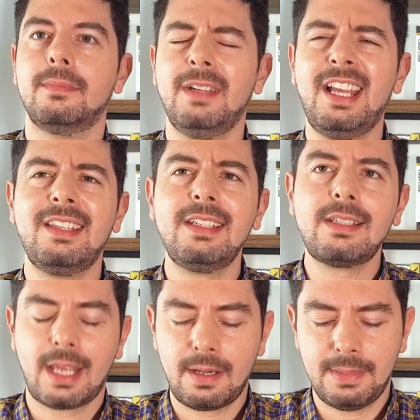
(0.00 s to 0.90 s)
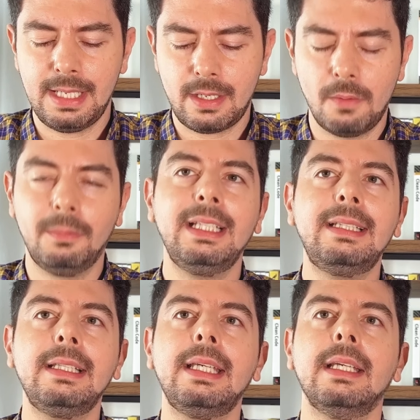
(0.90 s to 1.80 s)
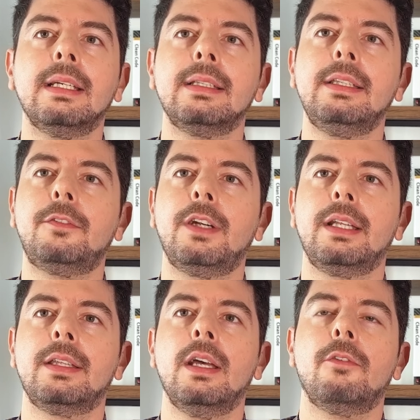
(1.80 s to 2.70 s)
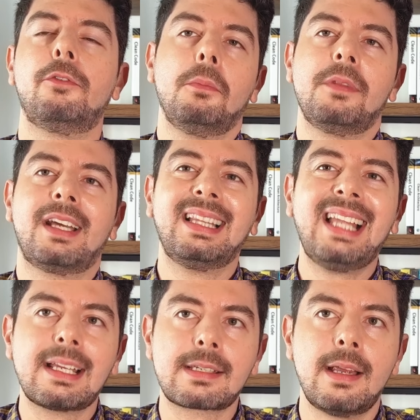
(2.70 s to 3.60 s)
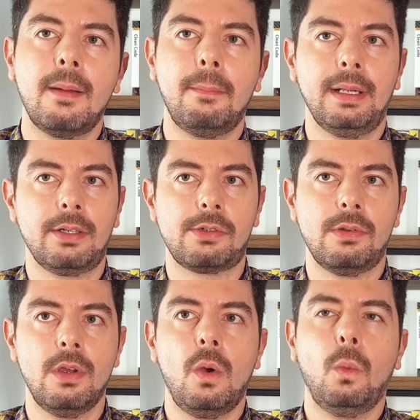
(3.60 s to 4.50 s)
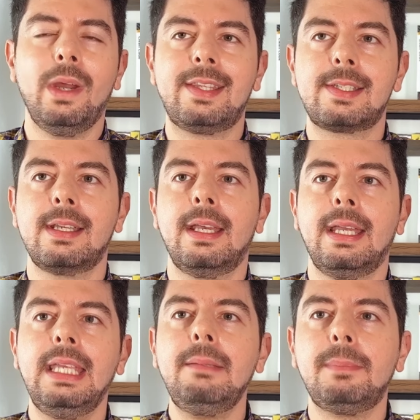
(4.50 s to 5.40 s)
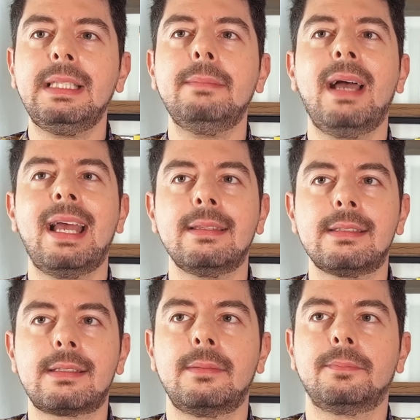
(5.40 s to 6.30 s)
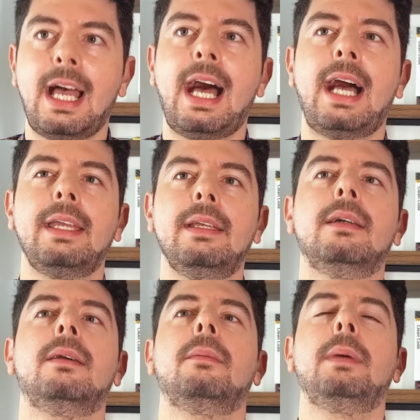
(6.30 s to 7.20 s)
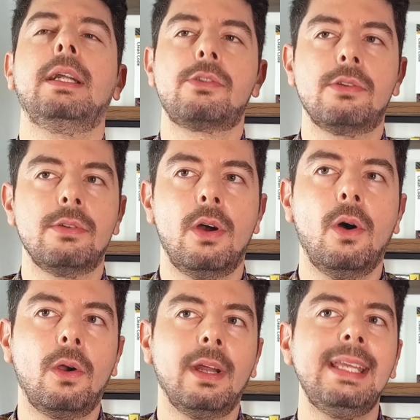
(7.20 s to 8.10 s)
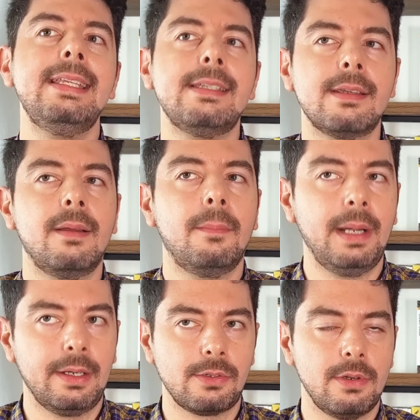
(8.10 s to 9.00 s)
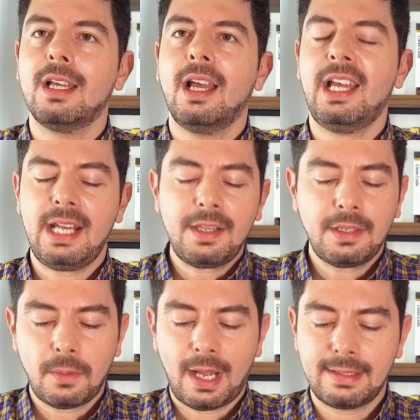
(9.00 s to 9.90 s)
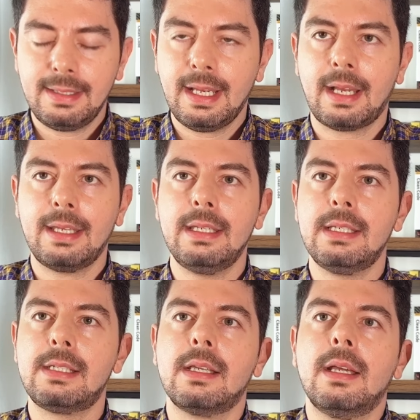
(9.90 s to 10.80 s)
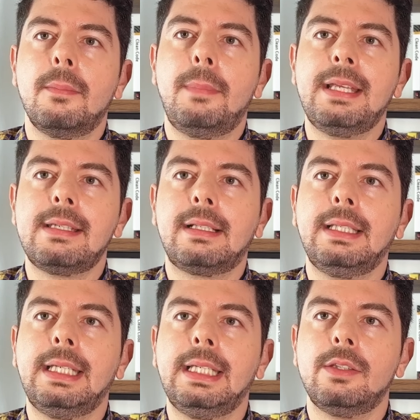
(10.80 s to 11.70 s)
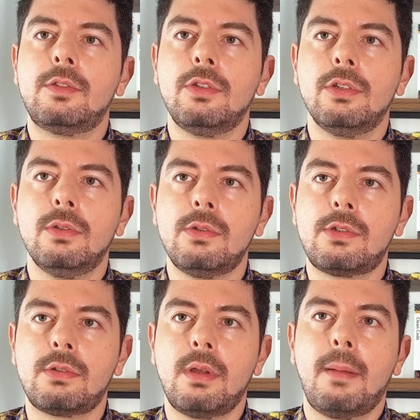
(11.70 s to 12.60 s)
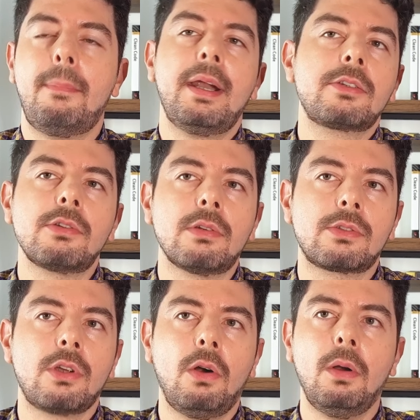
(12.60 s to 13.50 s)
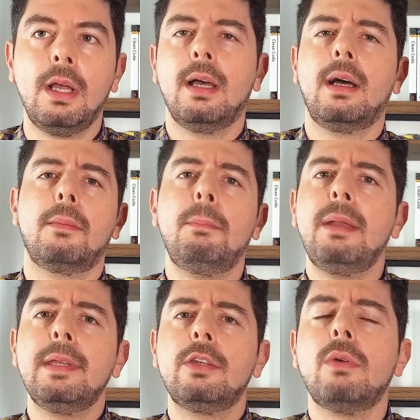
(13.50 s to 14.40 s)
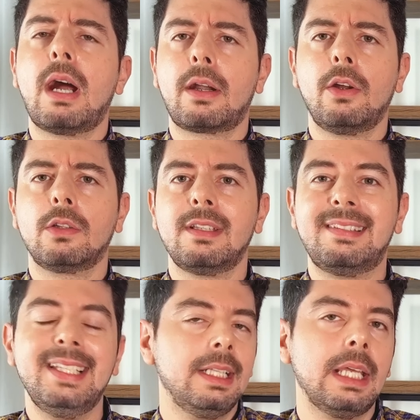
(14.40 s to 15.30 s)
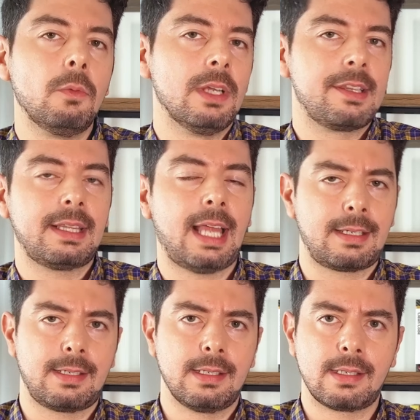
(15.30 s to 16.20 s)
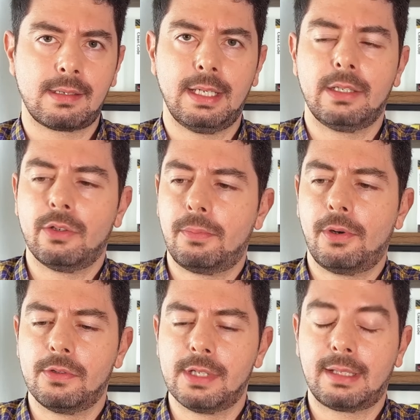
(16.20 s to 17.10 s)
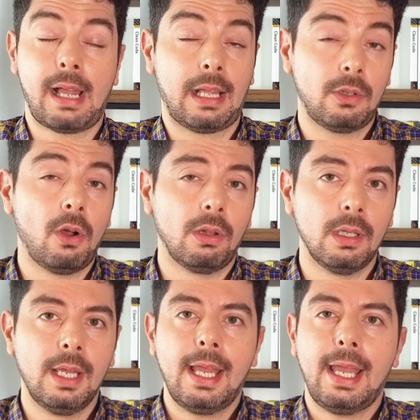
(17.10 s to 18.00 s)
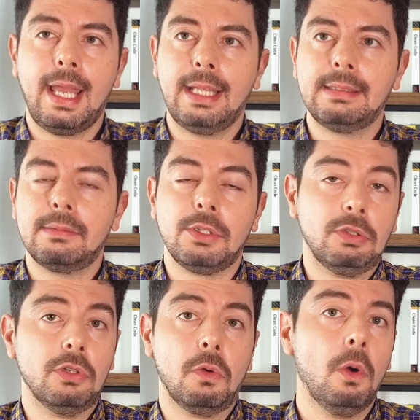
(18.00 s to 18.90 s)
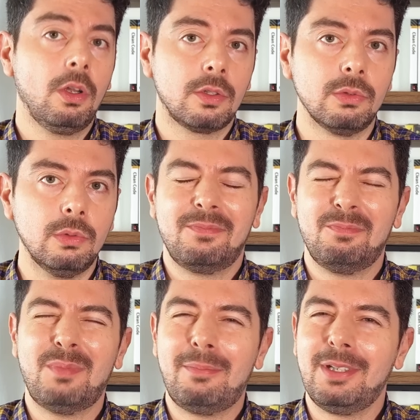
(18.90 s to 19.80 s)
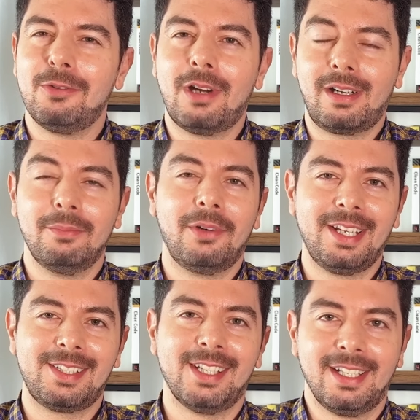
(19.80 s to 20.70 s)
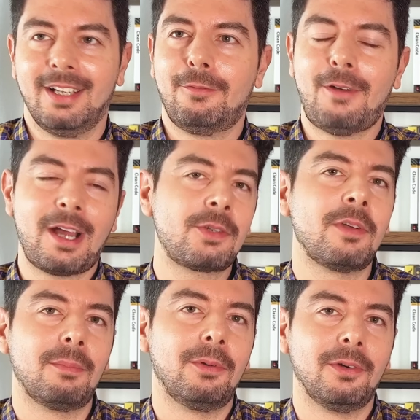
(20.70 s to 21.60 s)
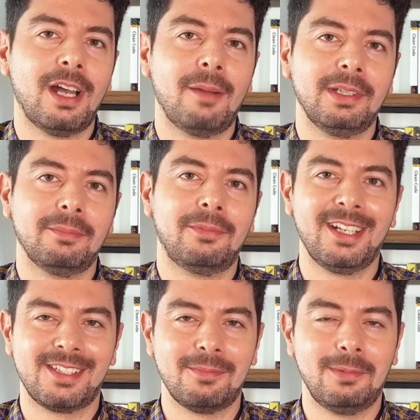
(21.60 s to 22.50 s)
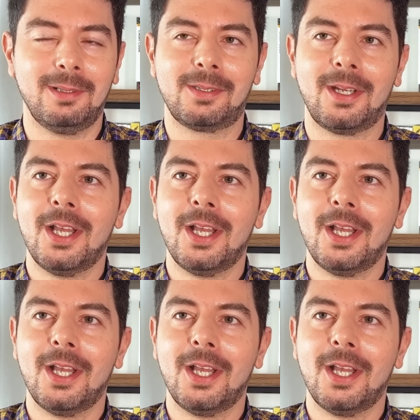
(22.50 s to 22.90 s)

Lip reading: And this can be completely different from the class person, which implements I person or is person. Another idea is basically to use person. So maybe you are not dealing with classes in your project at all, and you don't want to. Maybe you are embracing functional programming principles.